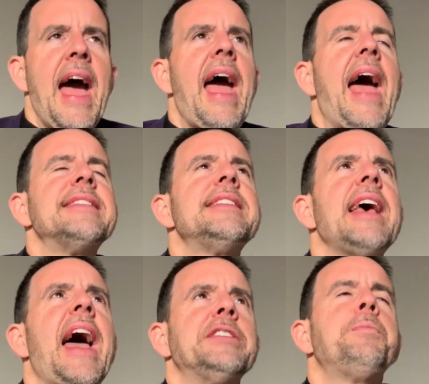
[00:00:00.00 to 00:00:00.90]

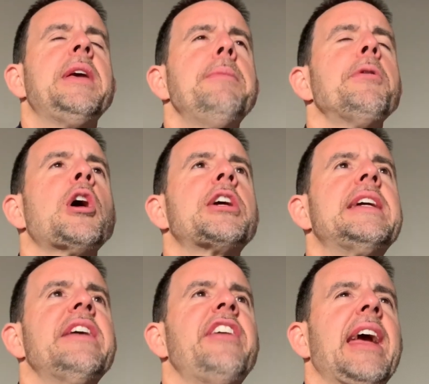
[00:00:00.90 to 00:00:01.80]
as people are
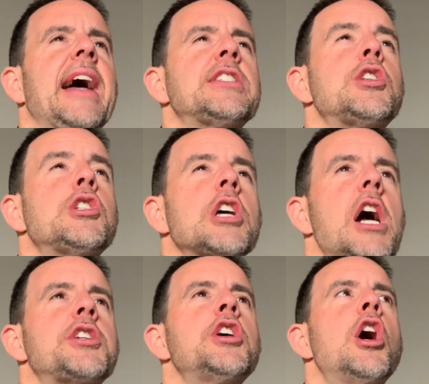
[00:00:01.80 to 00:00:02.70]
giving at
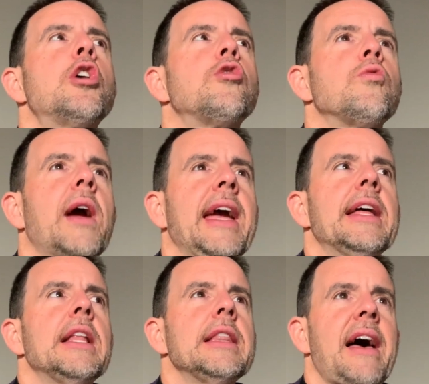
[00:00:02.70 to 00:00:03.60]
such great
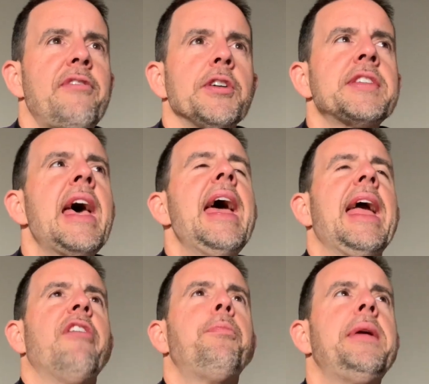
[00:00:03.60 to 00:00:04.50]
levels.
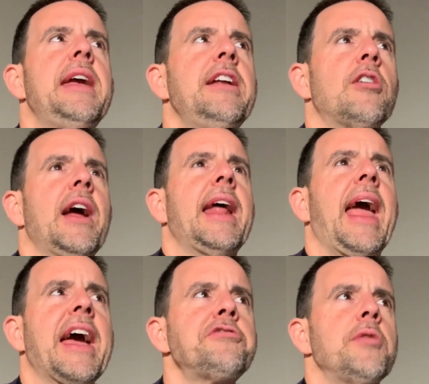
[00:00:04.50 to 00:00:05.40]
If Peter and
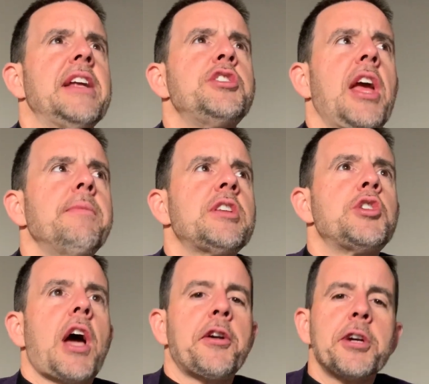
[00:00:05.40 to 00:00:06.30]
Andrew and James and
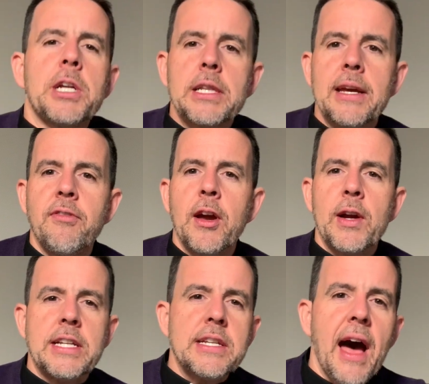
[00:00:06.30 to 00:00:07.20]
John are going to leave their
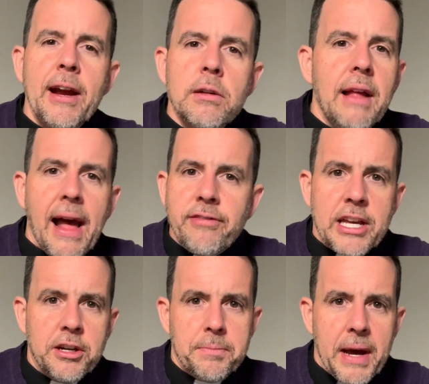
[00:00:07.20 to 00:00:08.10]
entire
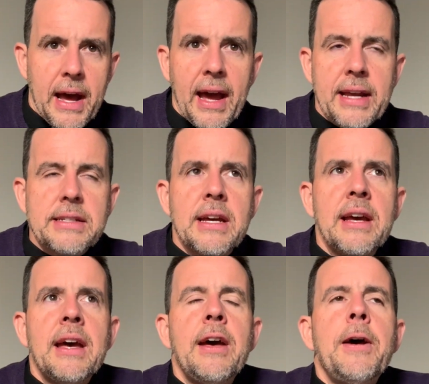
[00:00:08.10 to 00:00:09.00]
livelihood behind,
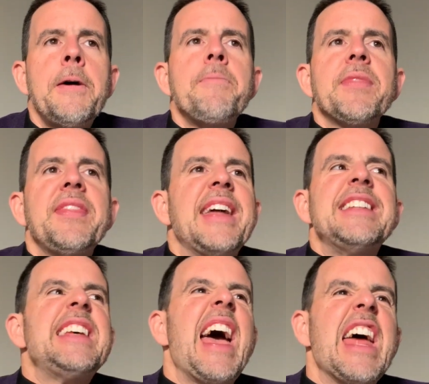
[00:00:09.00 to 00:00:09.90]

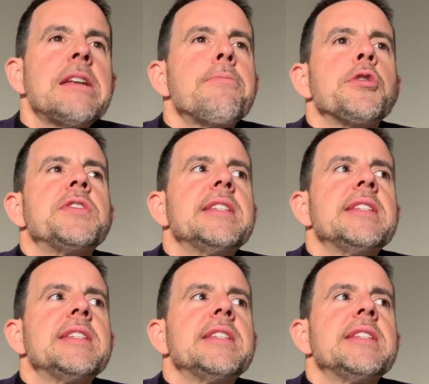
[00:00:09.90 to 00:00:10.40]
then 10%